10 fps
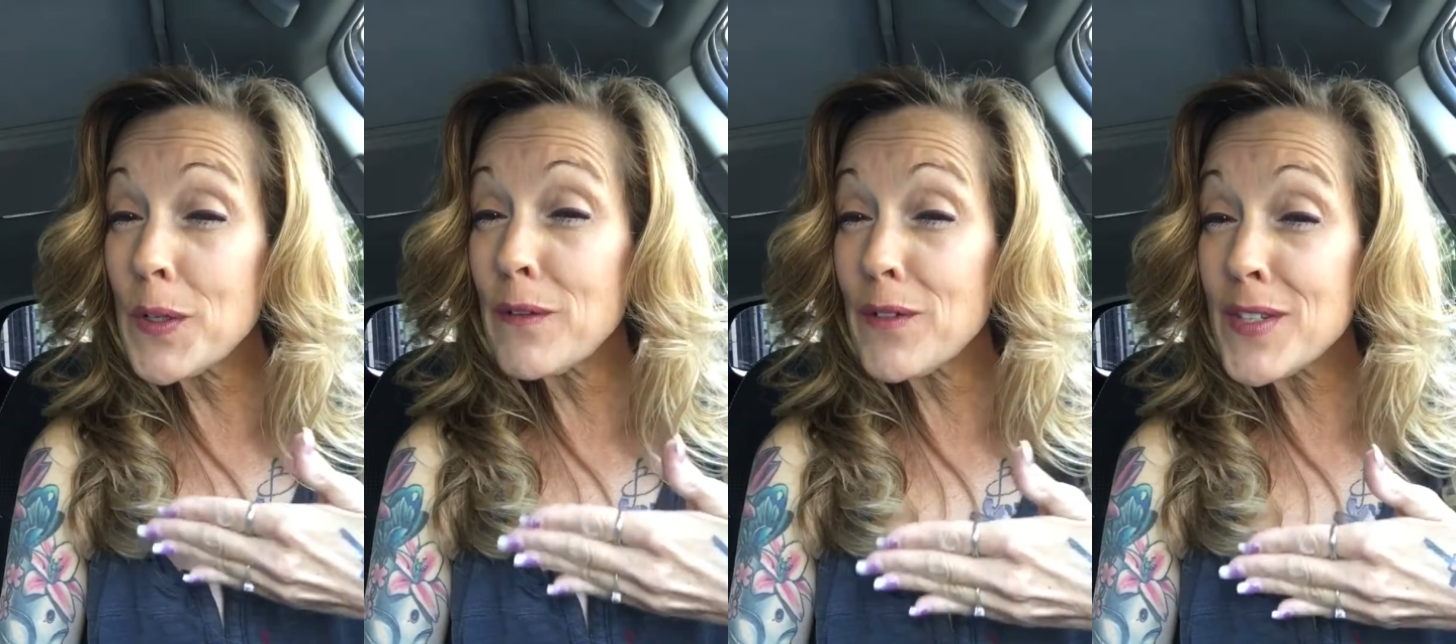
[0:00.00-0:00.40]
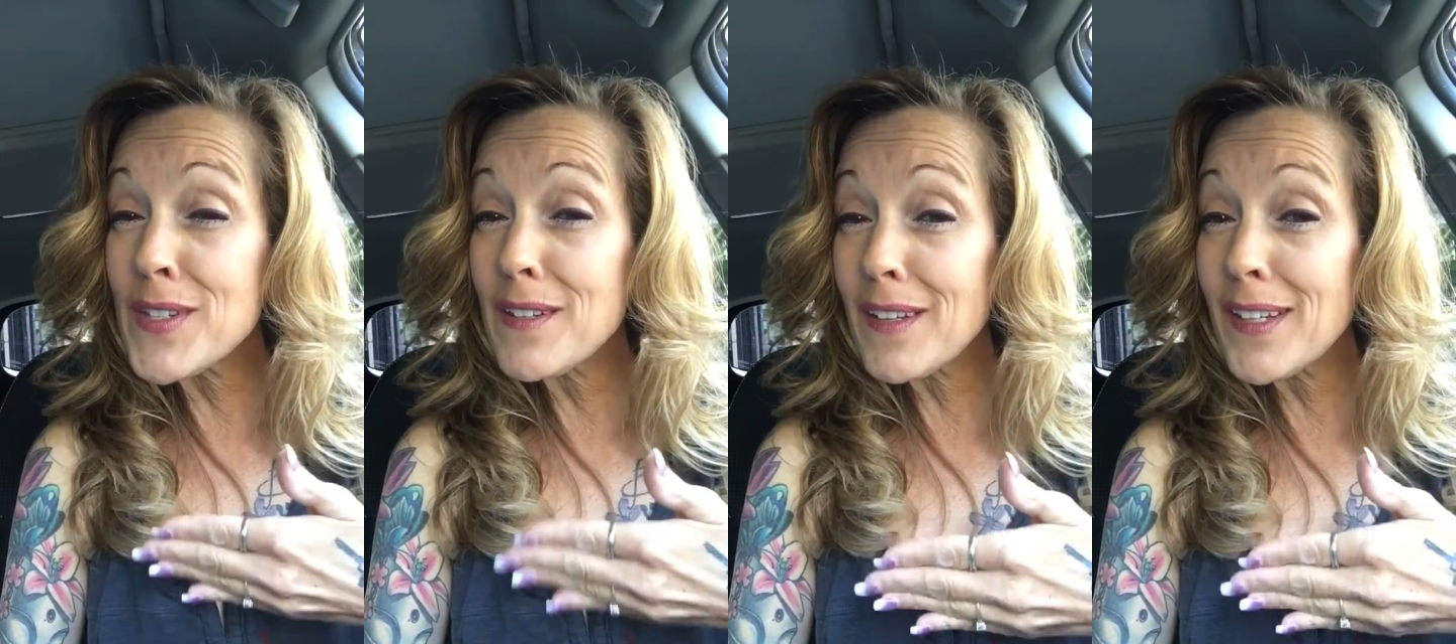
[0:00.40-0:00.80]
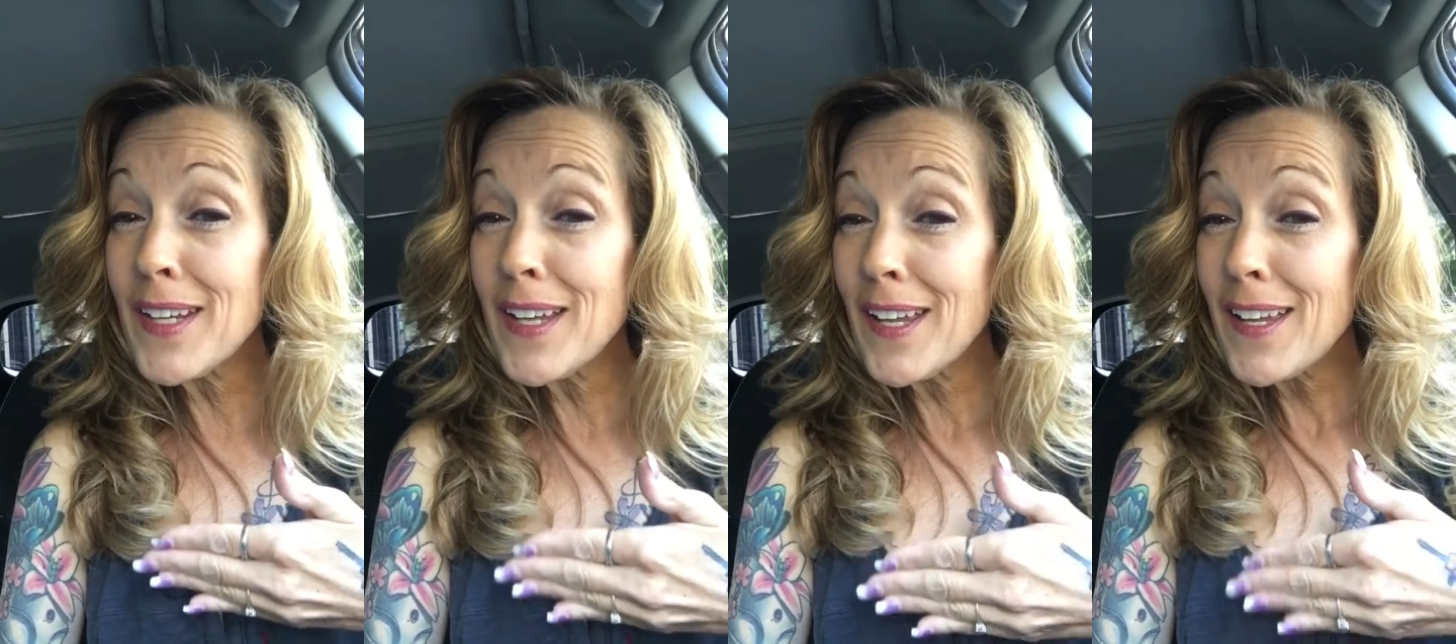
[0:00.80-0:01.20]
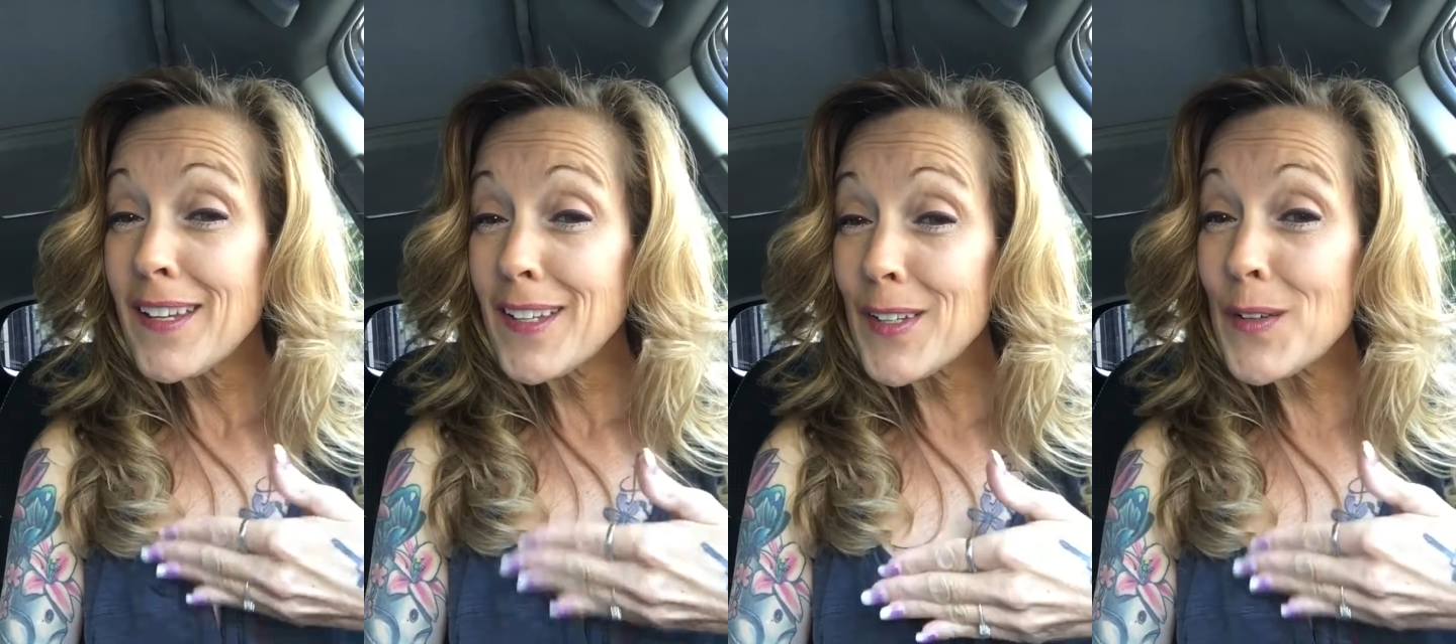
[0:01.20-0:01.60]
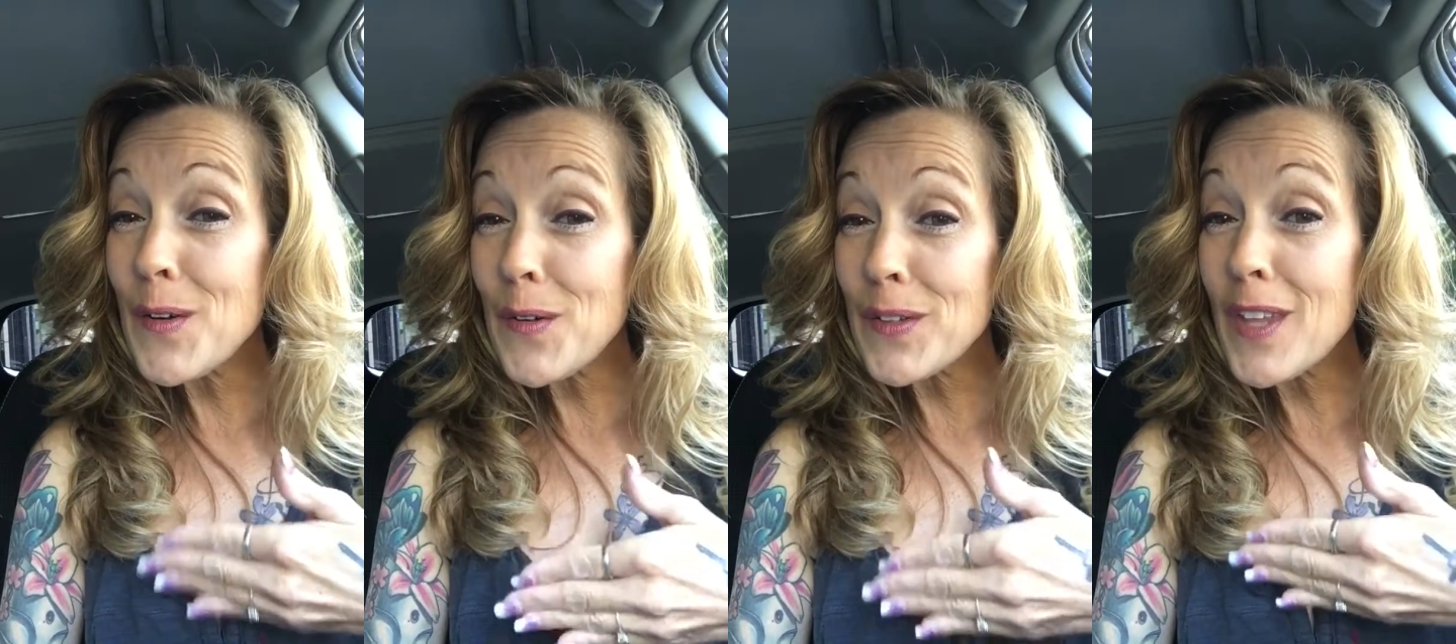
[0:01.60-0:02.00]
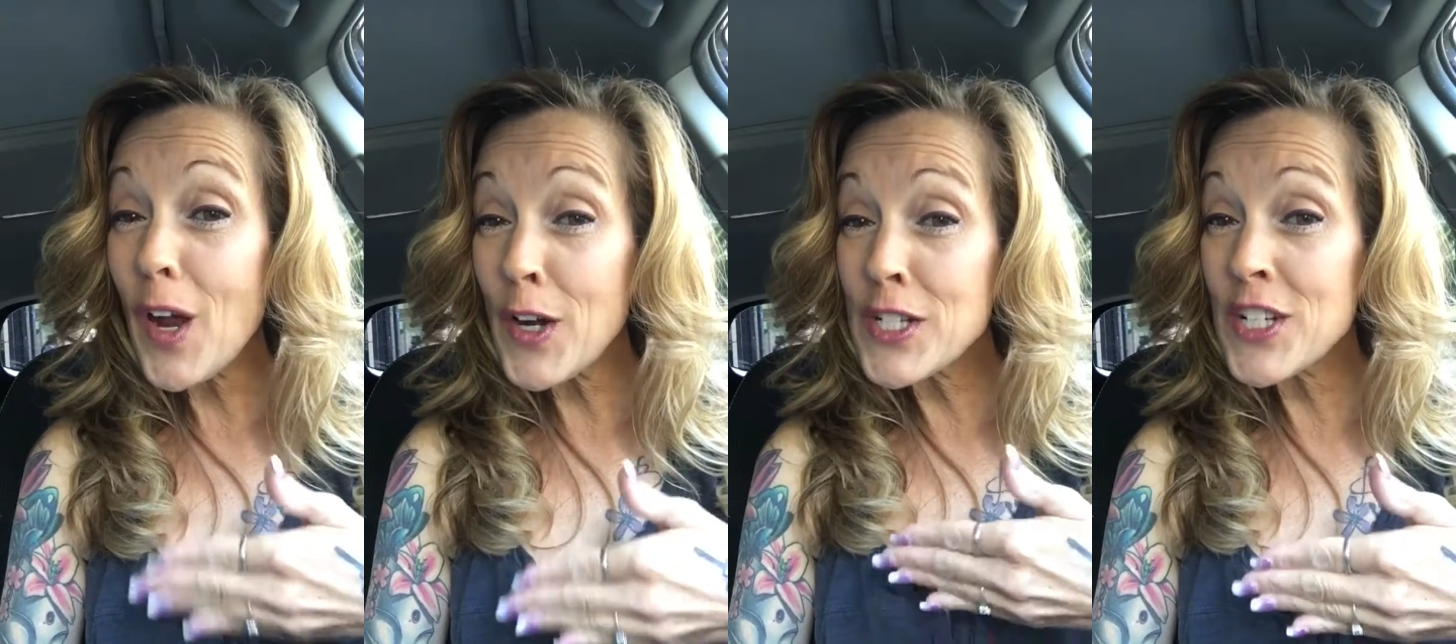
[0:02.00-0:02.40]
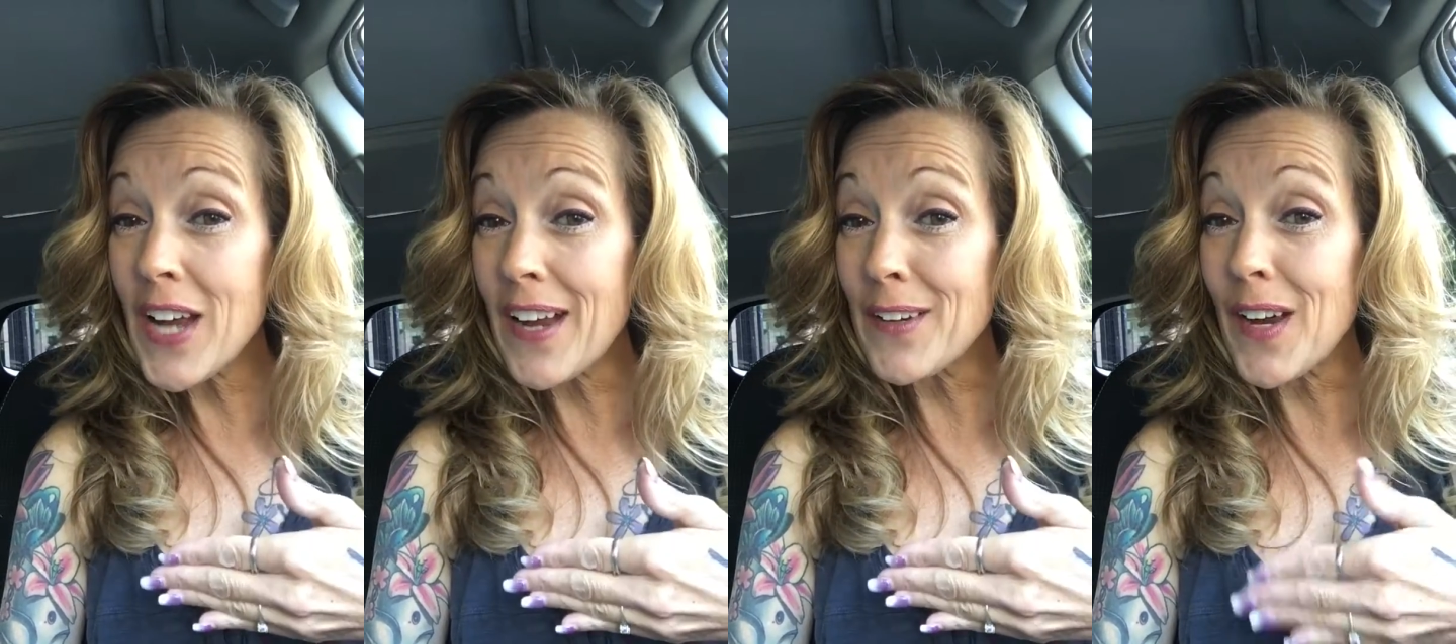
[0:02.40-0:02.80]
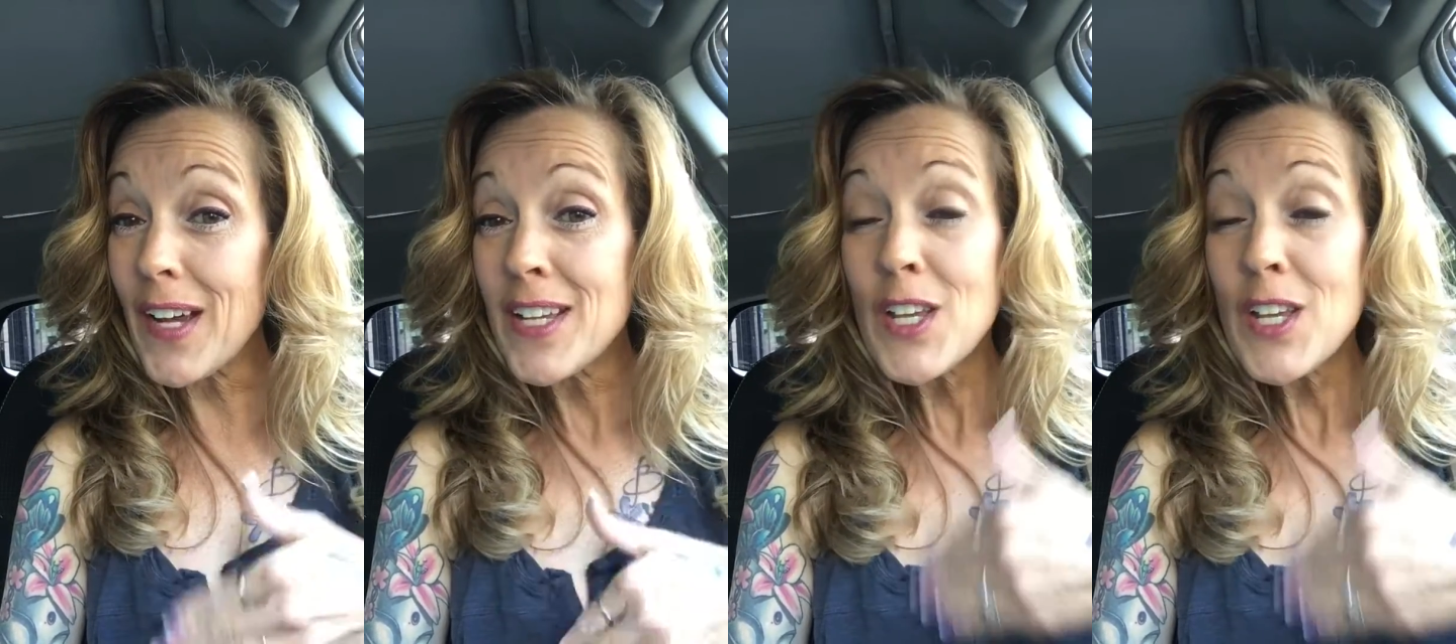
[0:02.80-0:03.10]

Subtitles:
have visited, the heart chakra.